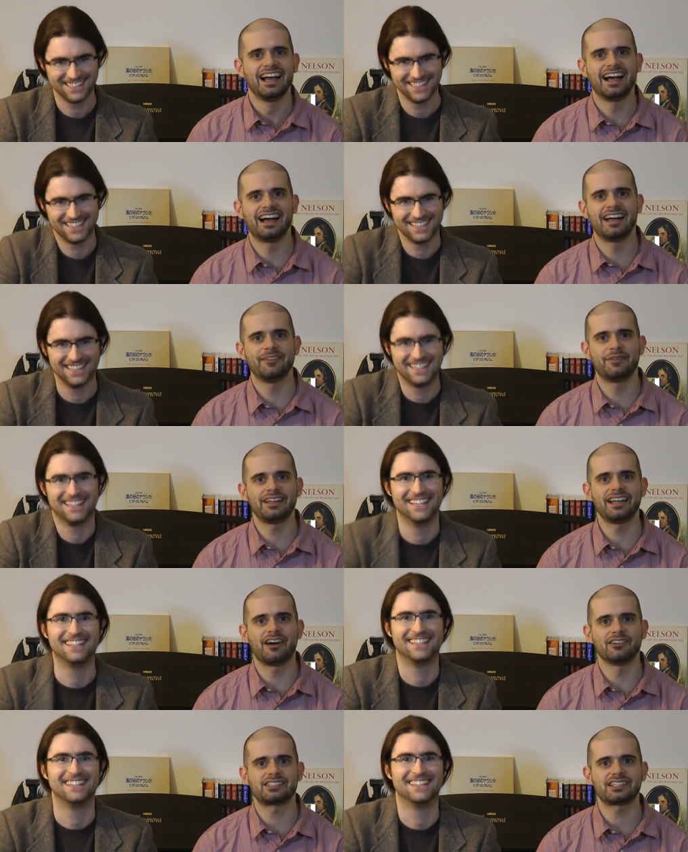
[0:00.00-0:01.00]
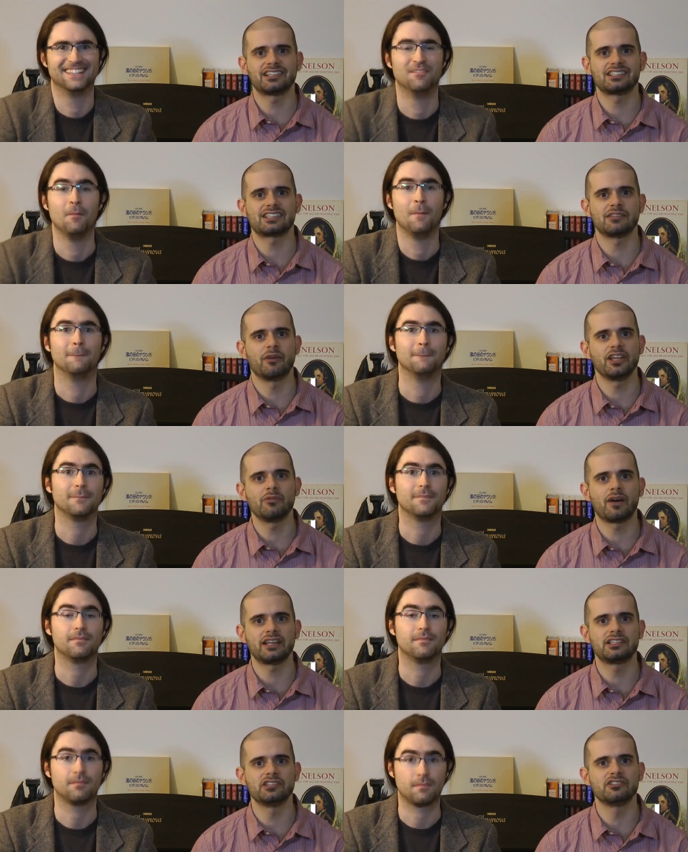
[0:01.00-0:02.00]
Speaker 1: uh, but no, seriously, what you
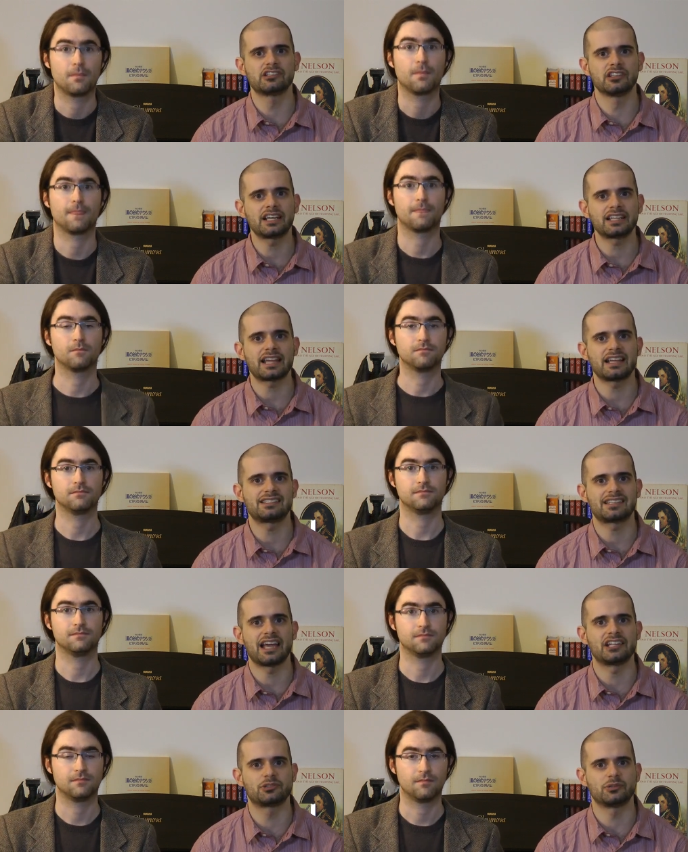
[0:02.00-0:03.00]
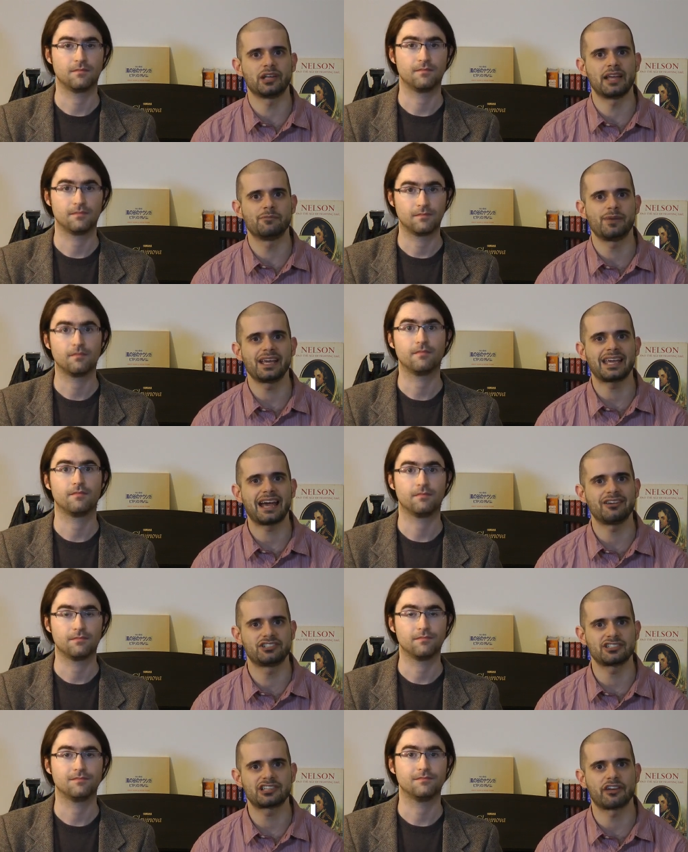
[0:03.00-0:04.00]
want to do is look at that schedule and pick
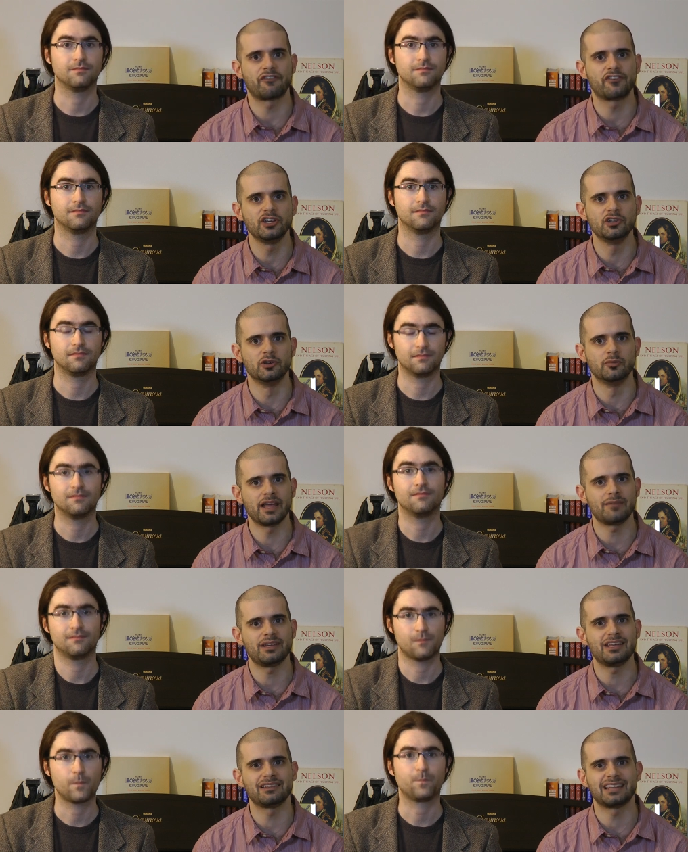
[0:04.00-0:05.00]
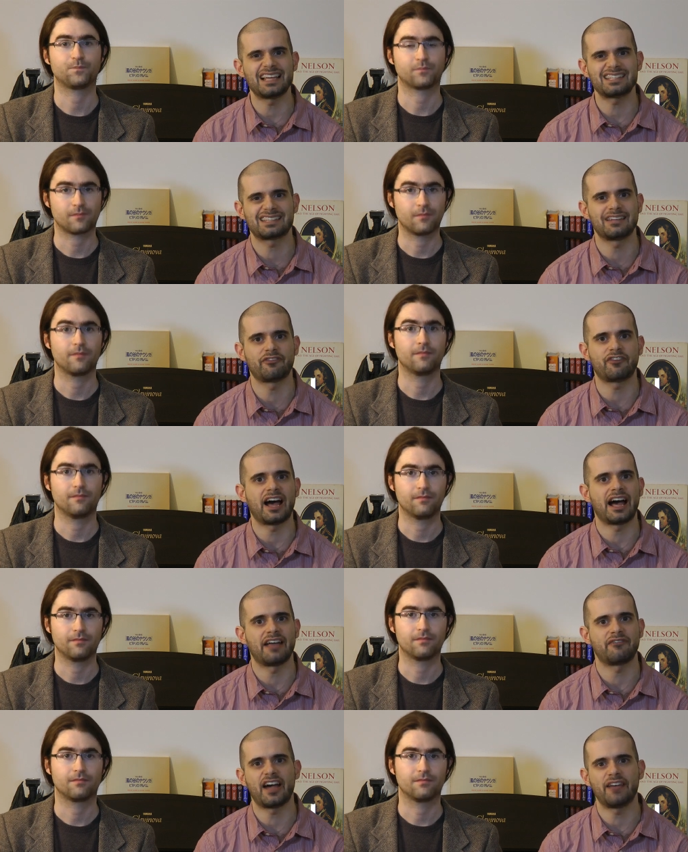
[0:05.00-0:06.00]
out just a few, maybe less than
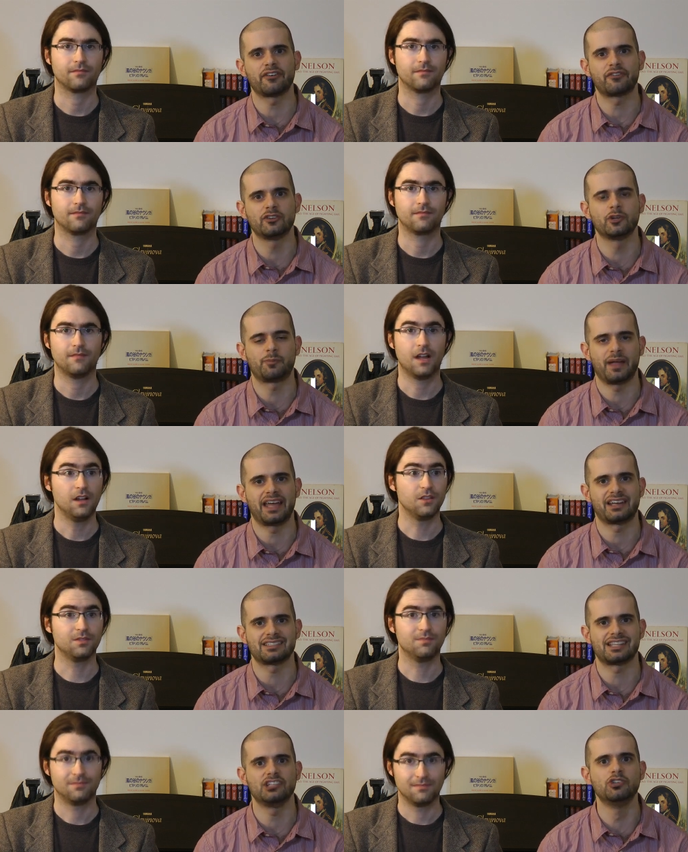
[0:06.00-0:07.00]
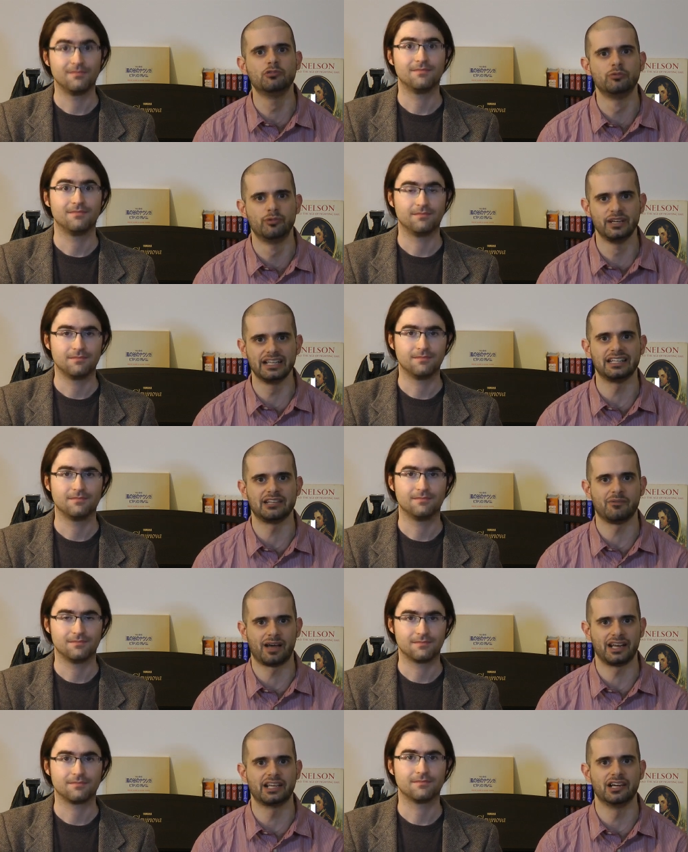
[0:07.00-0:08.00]
five, five or fewer panels that you really
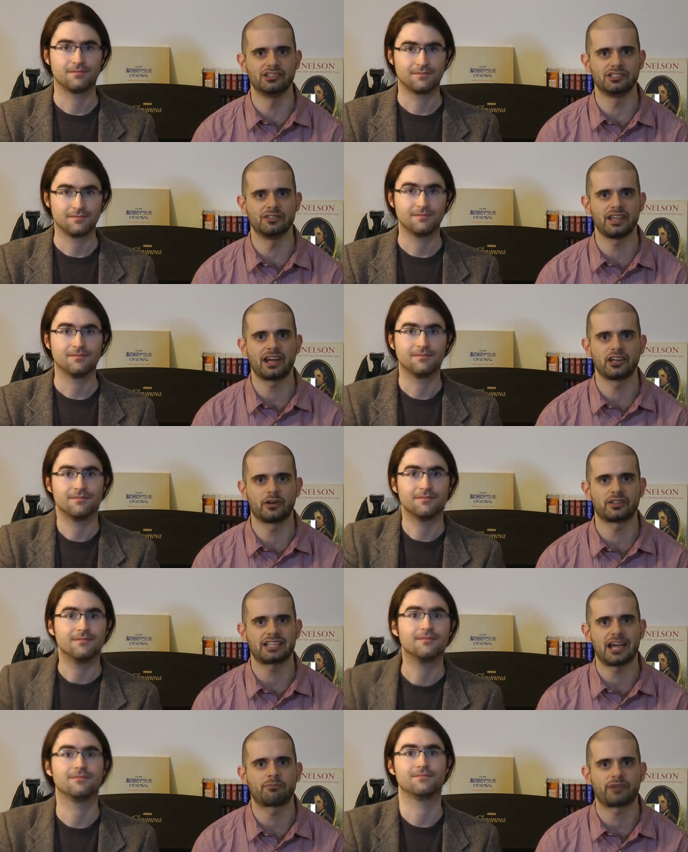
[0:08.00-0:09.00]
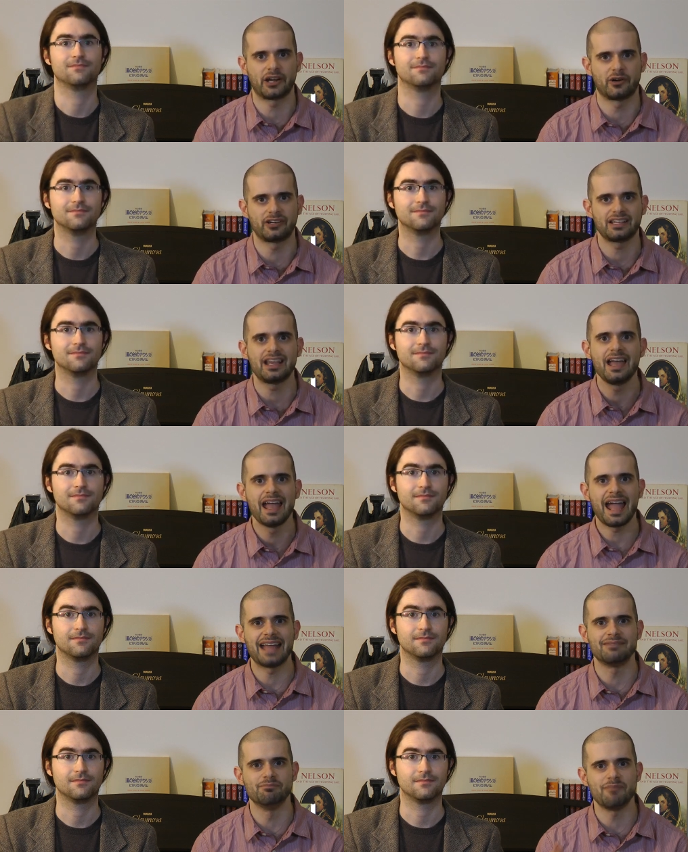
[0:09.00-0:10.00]
want to go to. They are your top priority,
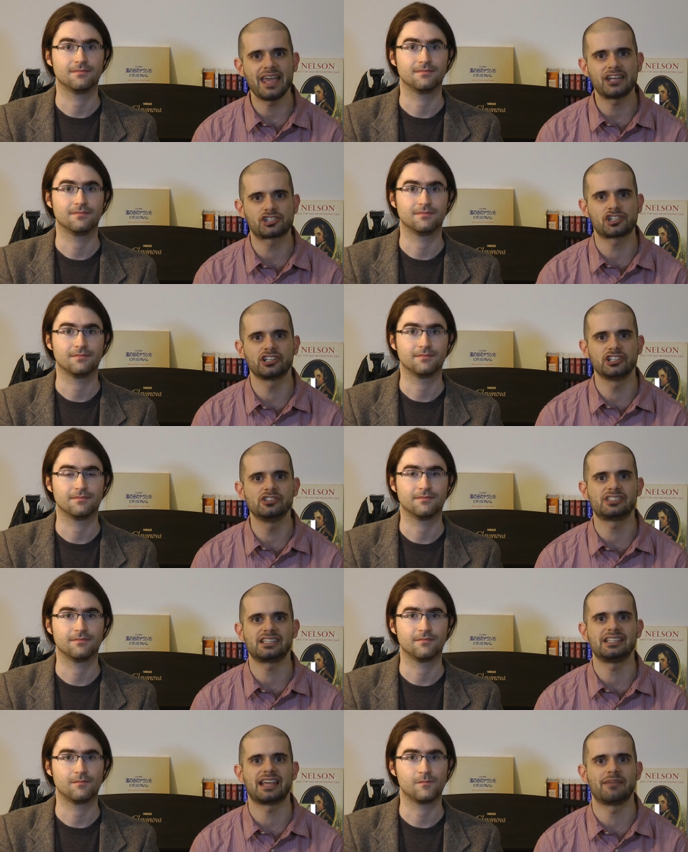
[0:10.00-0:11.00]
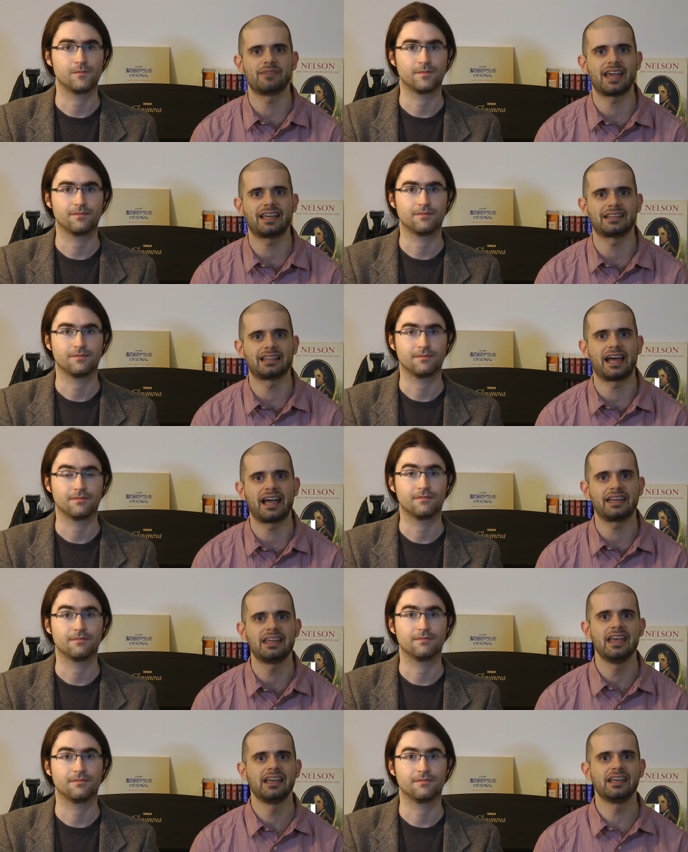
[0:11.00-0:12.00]
and make sure you see them. Get in
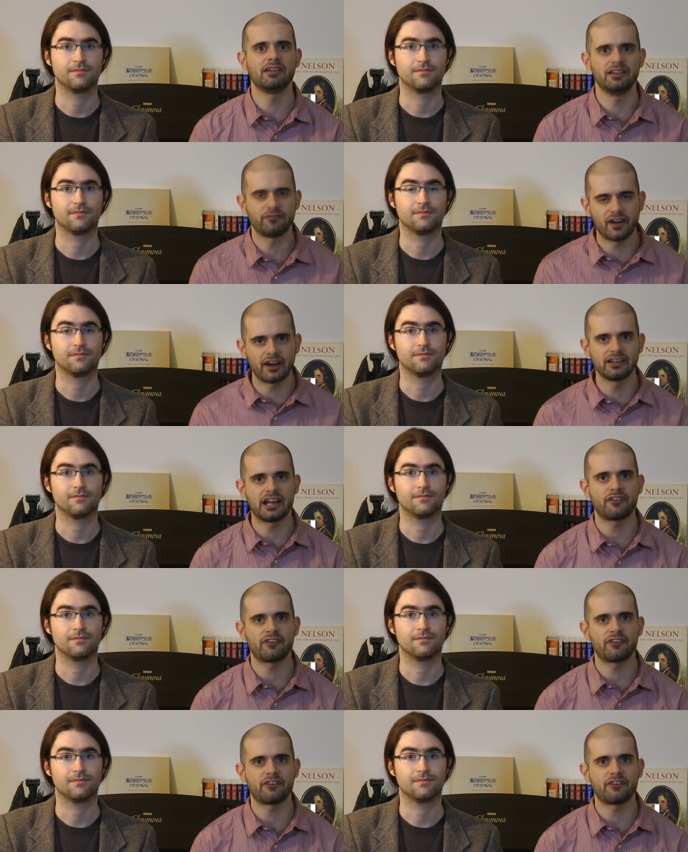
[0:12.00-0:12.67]
line far